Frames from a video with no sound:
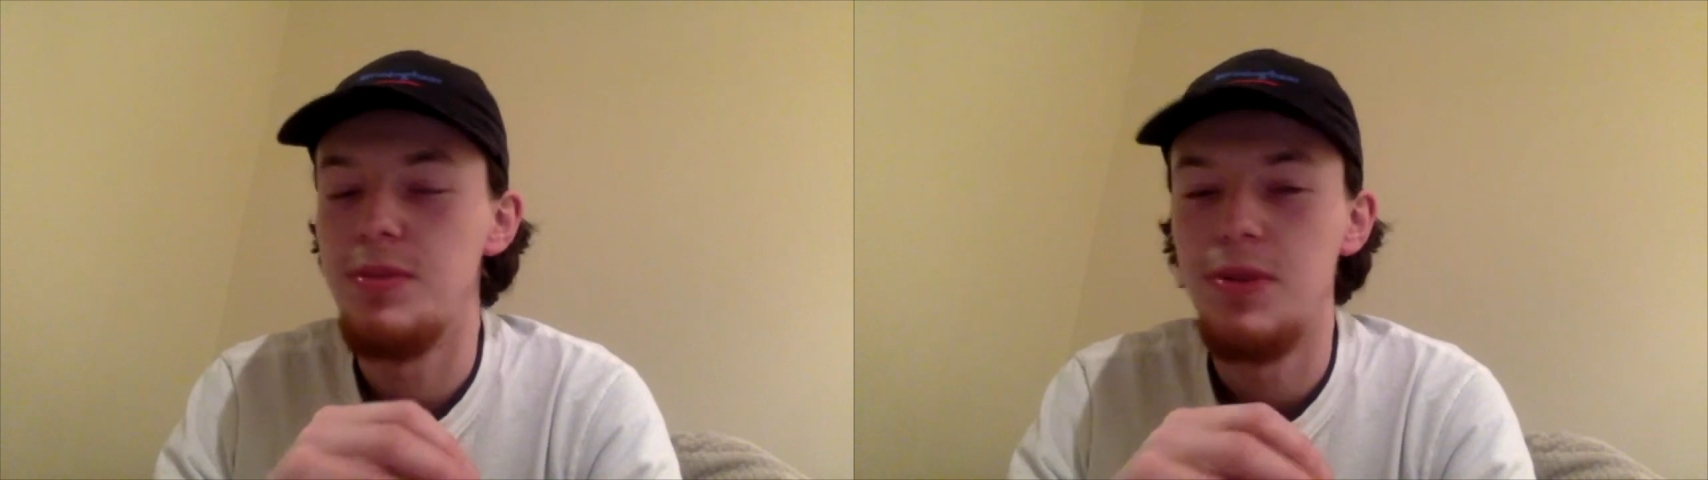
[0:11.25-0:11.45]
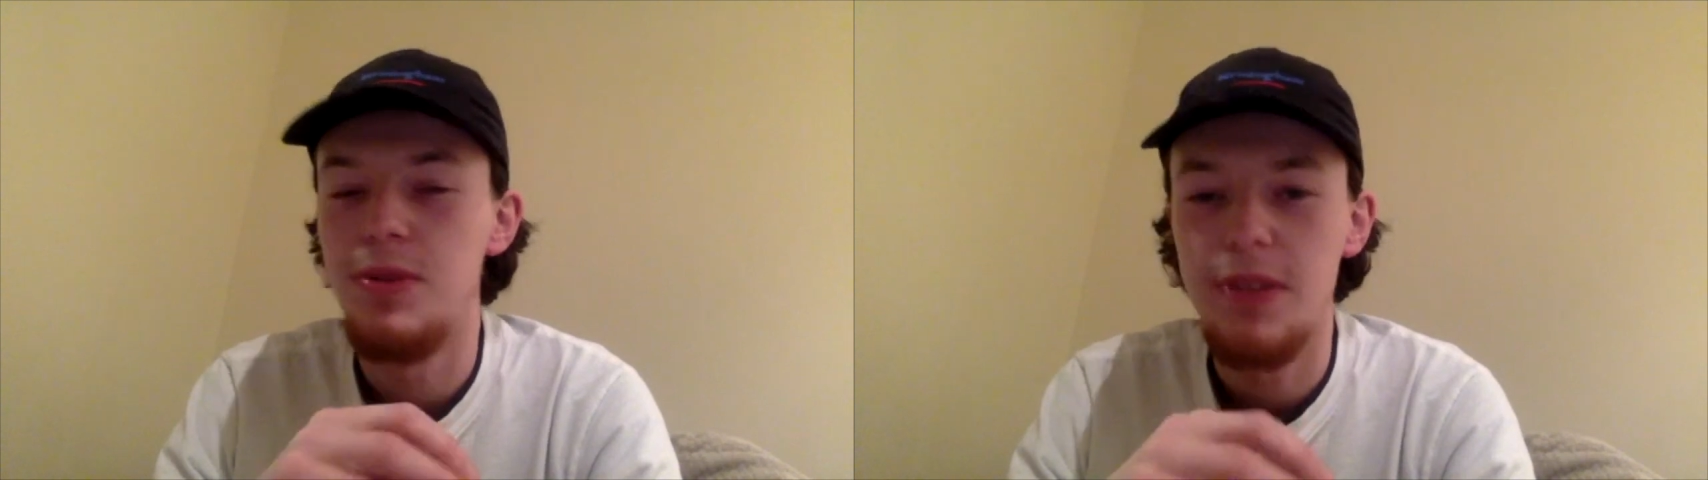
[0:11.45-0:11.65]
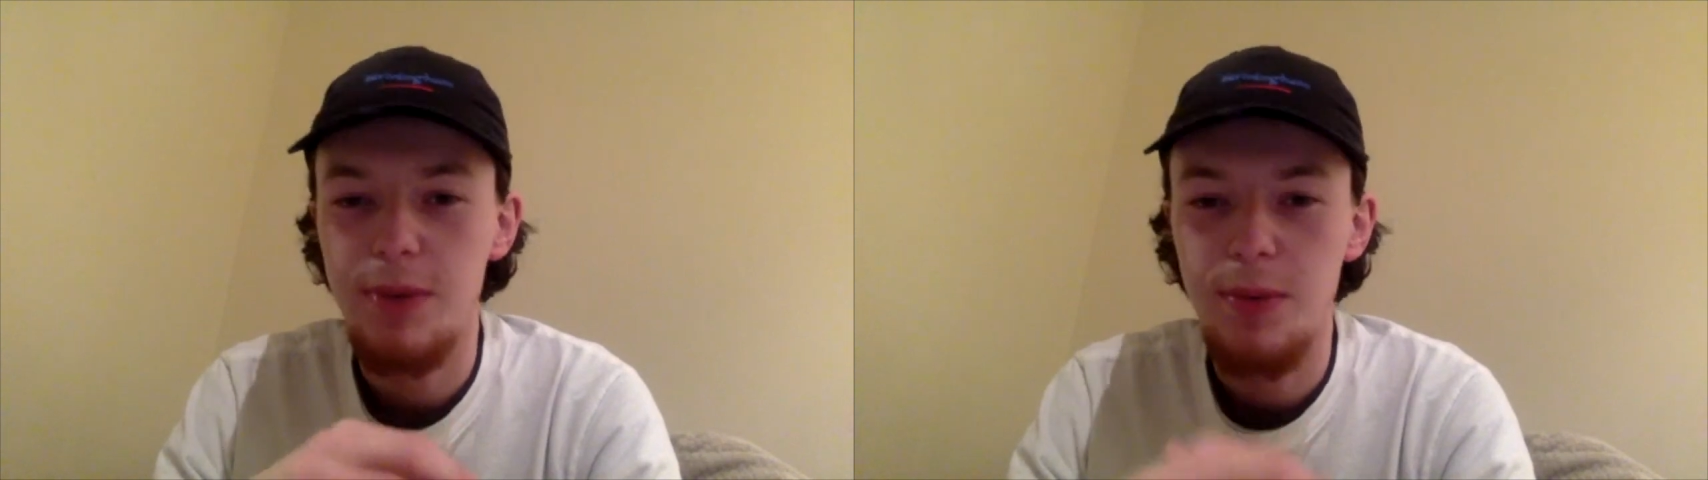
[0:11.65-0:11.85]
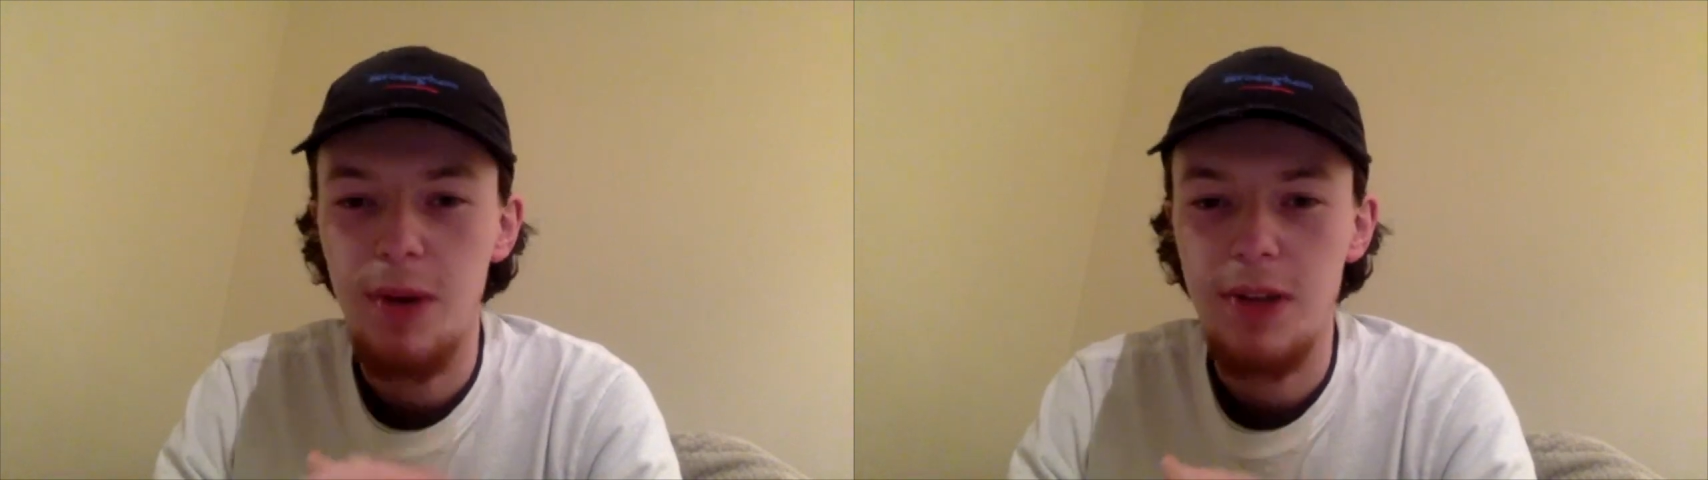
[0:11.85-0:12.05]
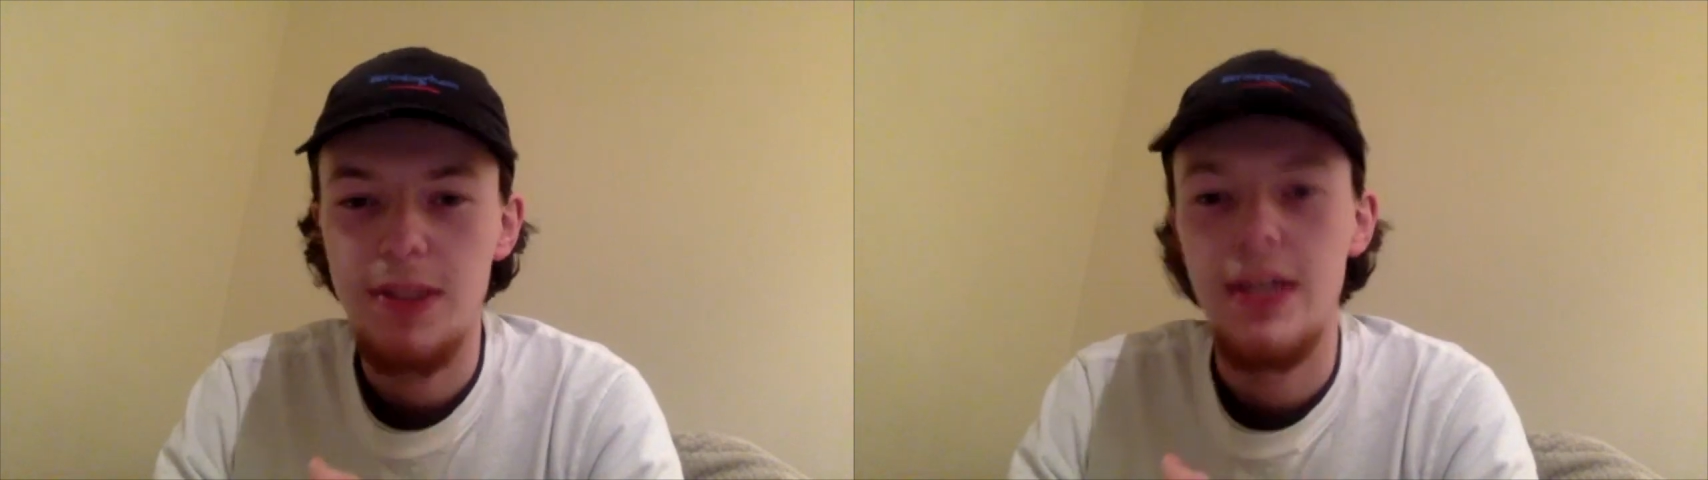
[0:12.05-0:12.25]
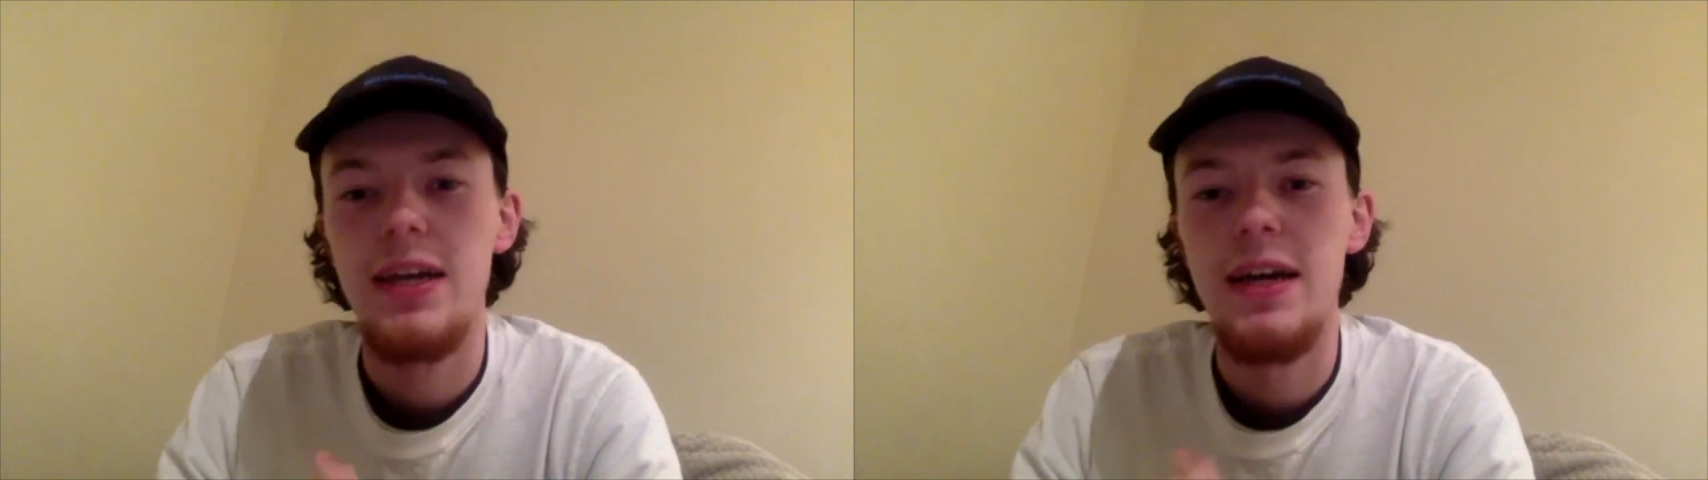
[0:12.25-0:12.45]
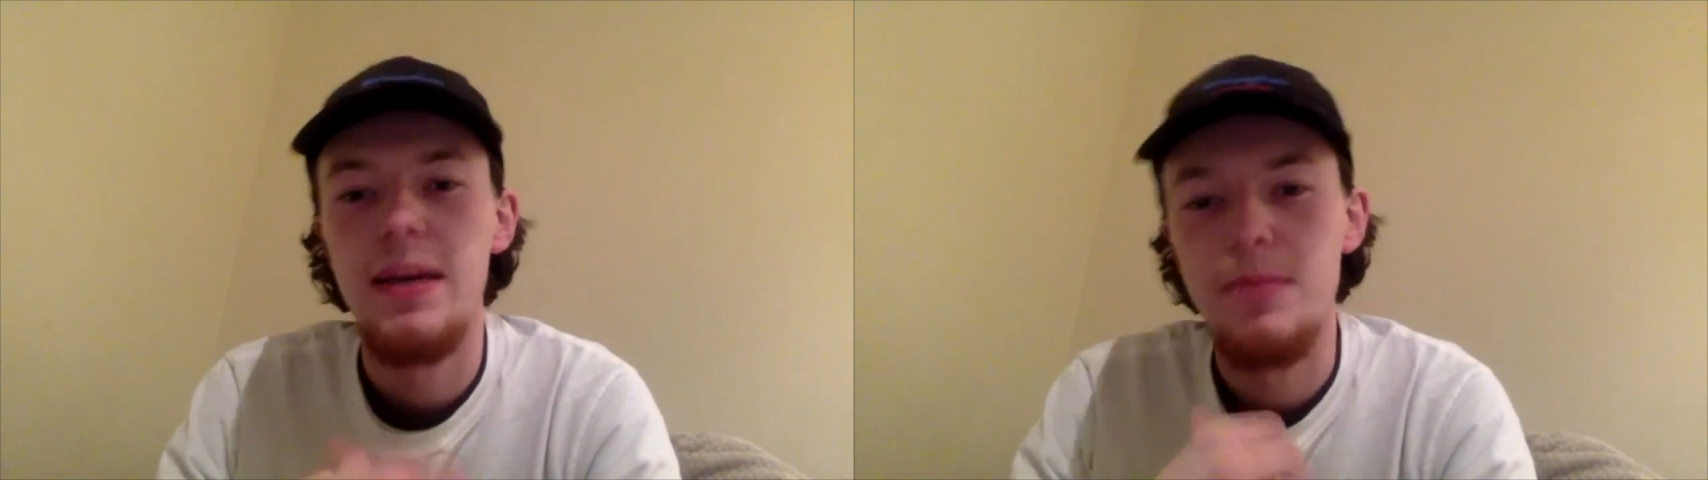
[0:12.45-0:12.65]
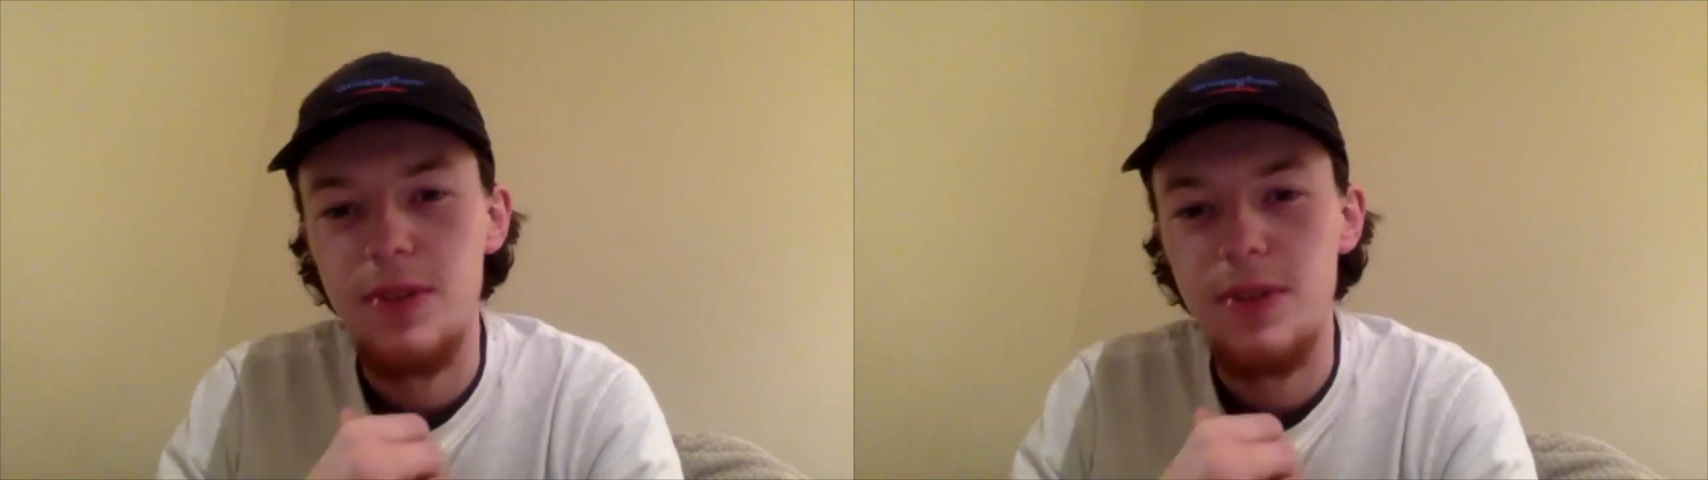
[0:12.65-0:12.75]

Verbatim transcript: point that we watched that game.